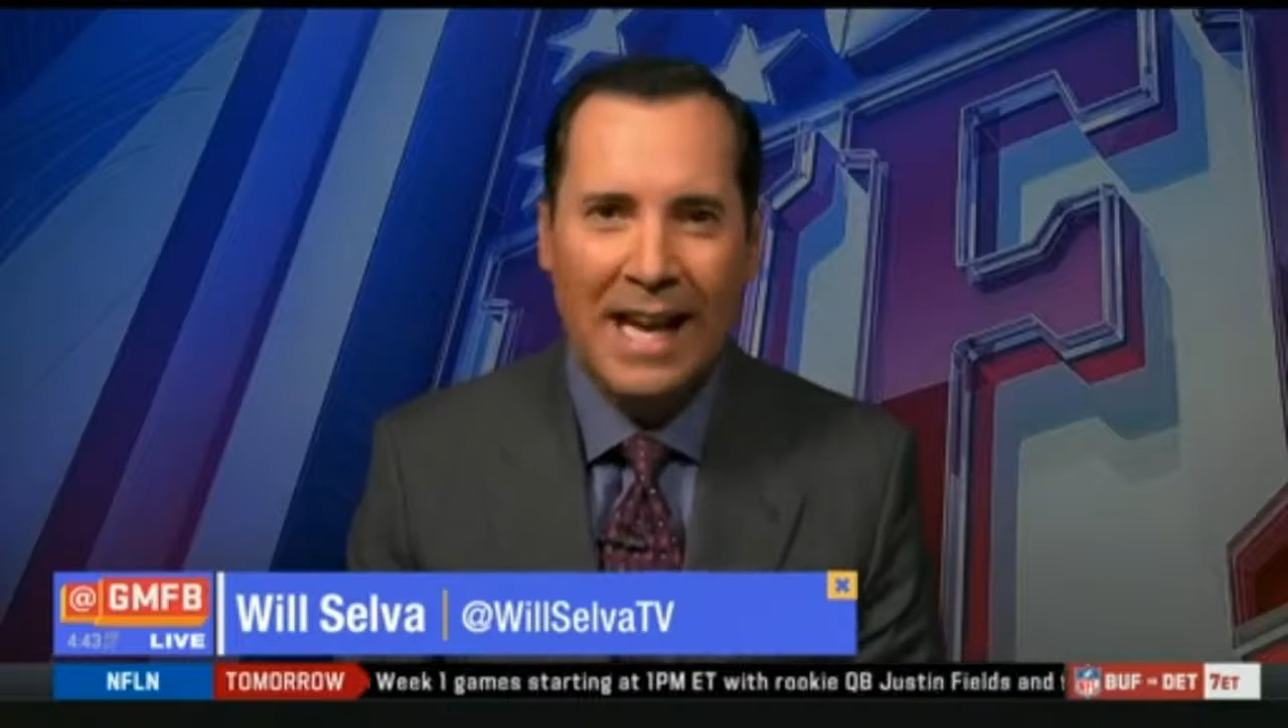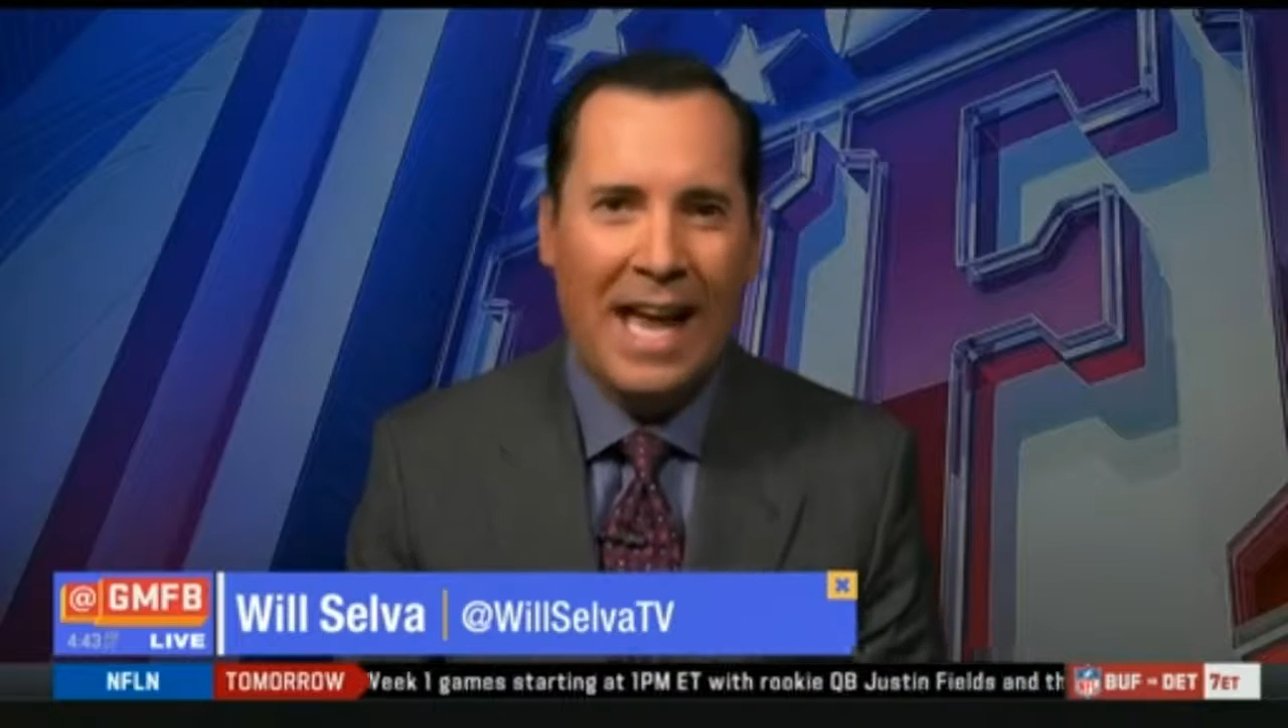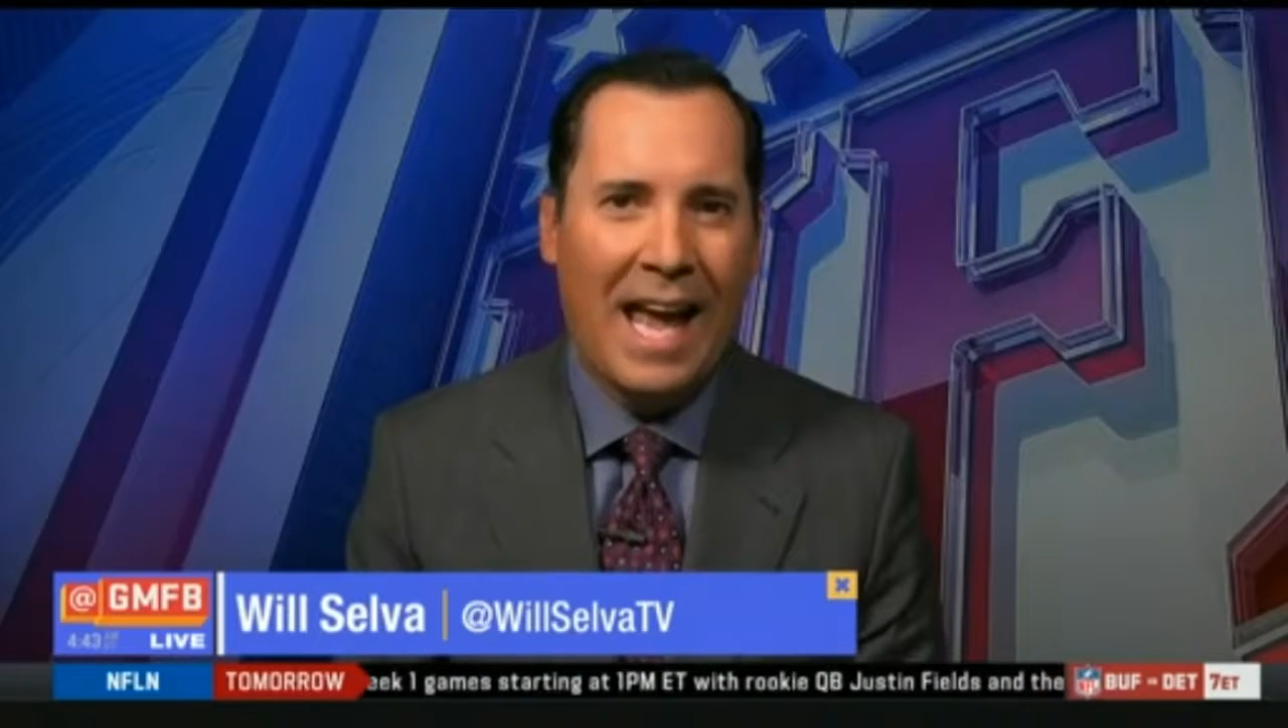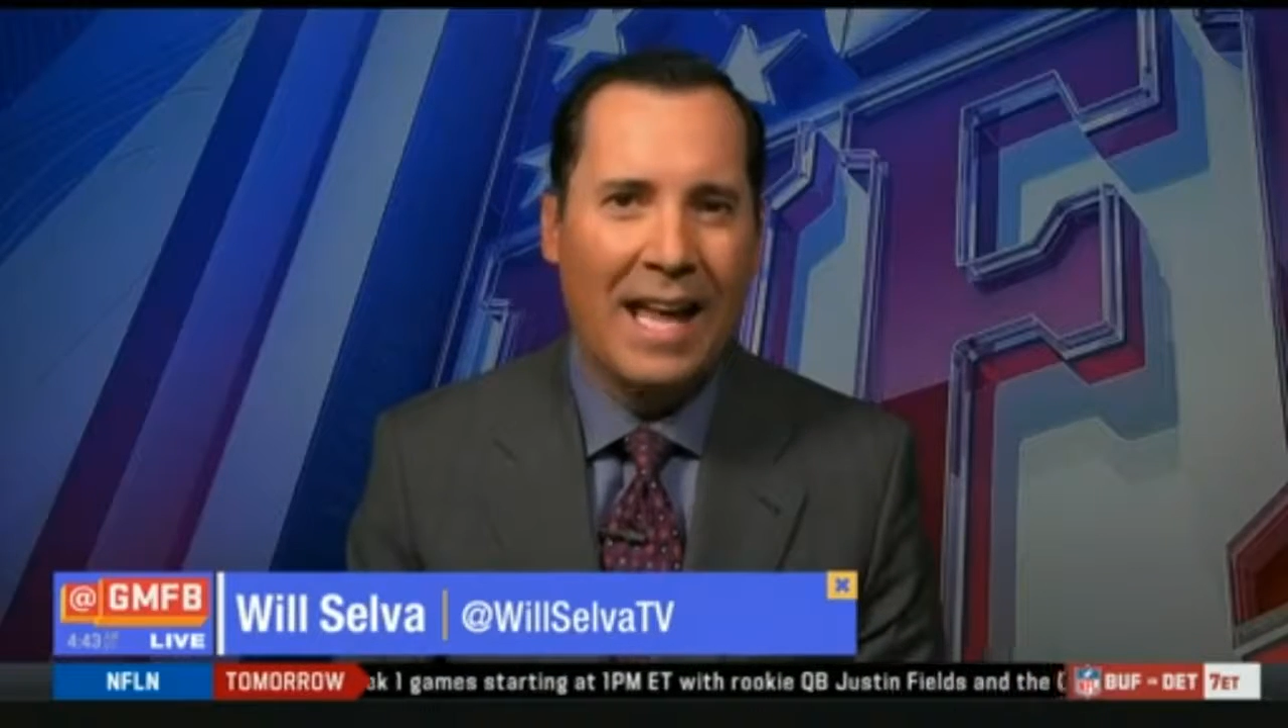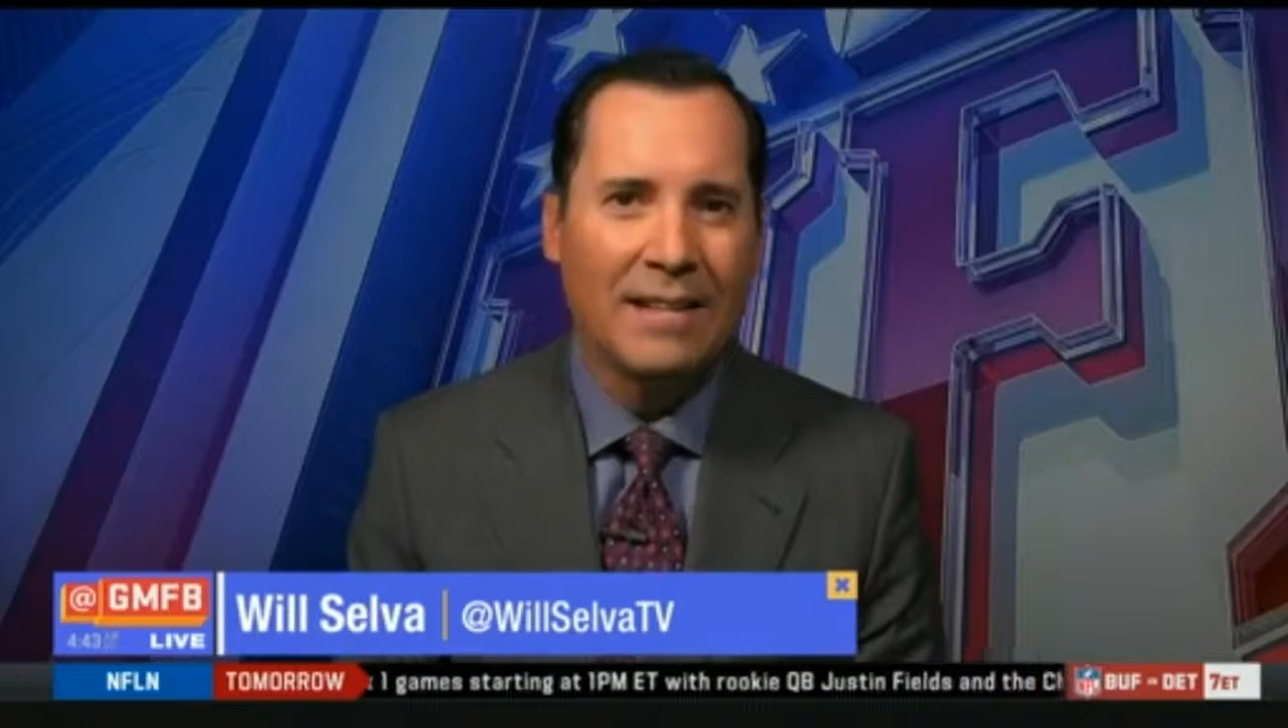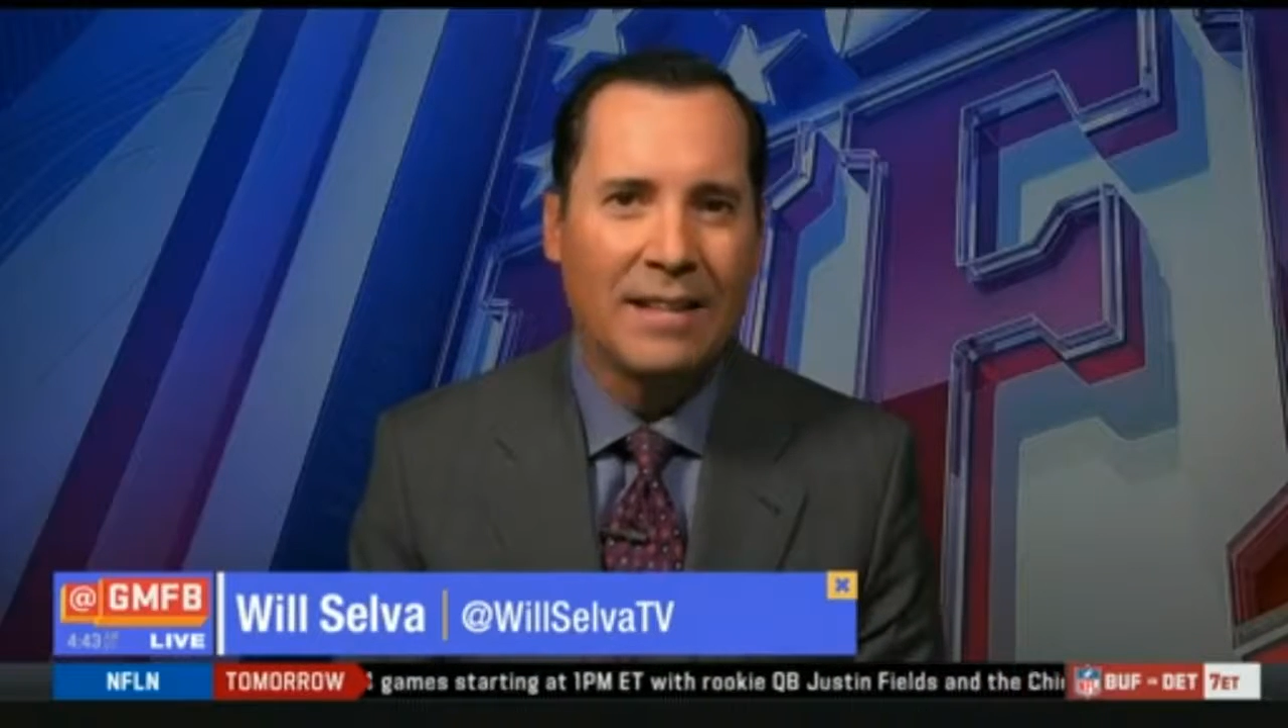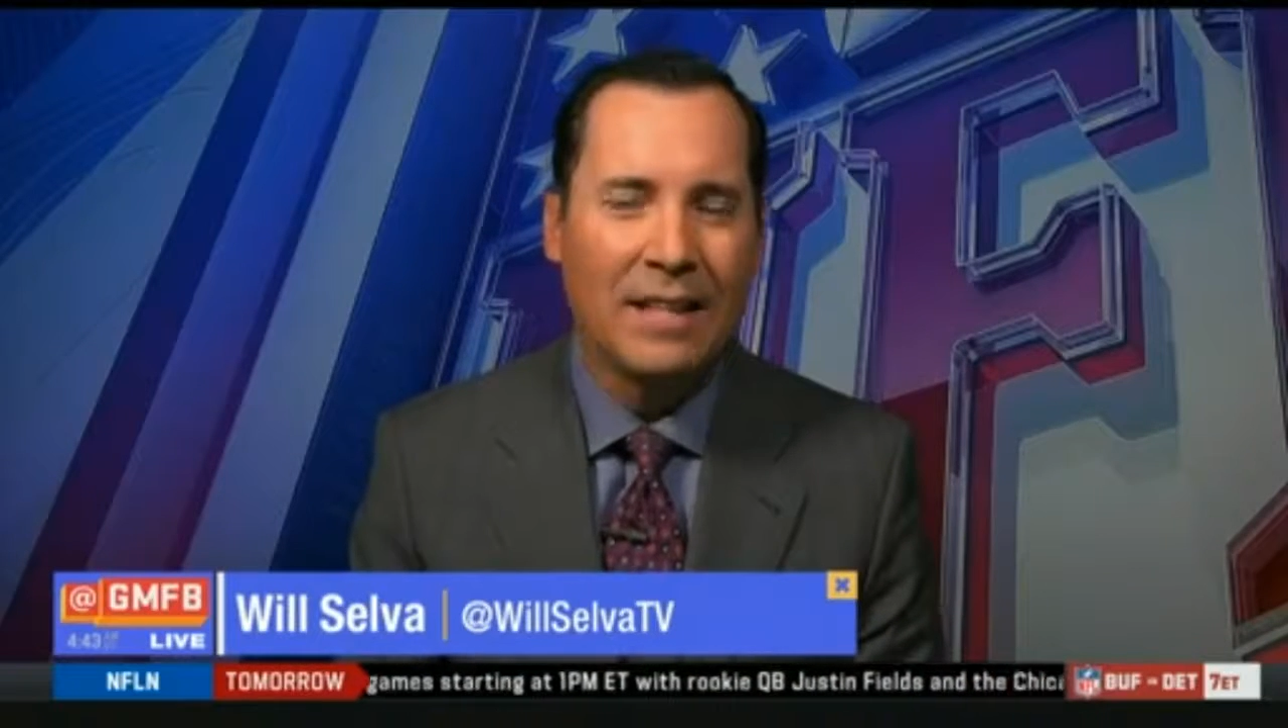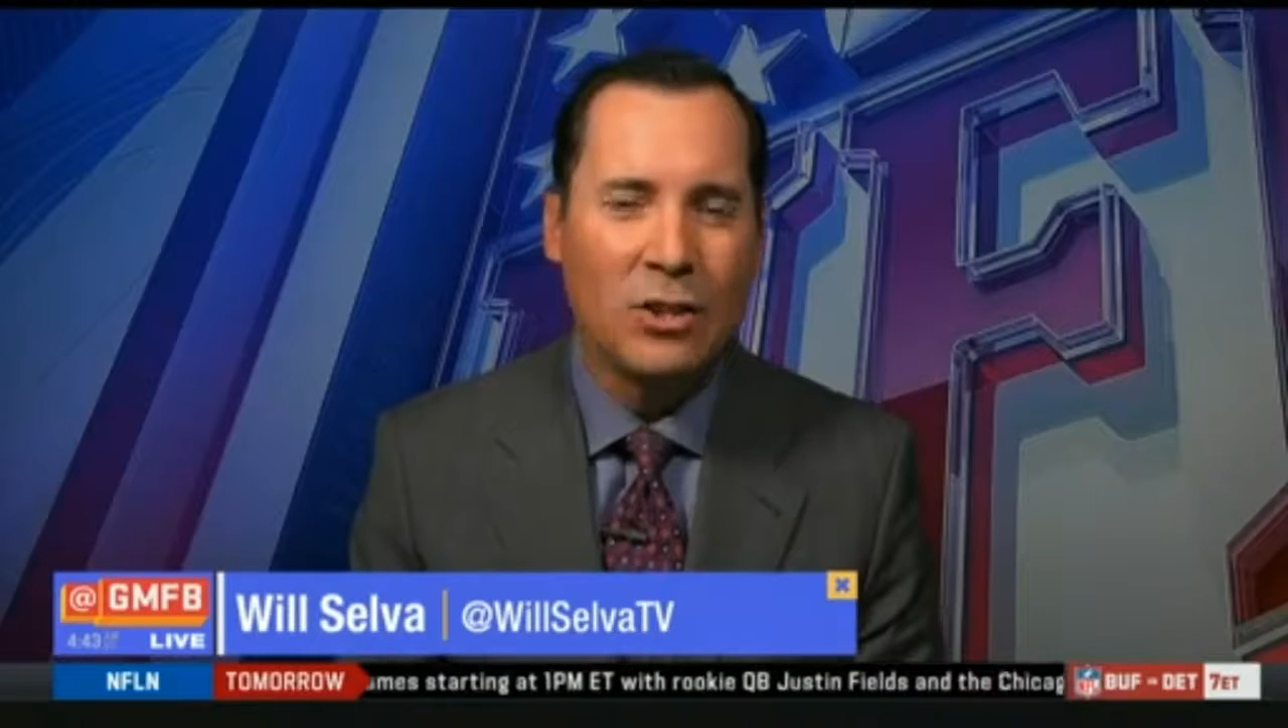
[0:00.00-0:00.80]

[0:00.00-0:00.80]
and the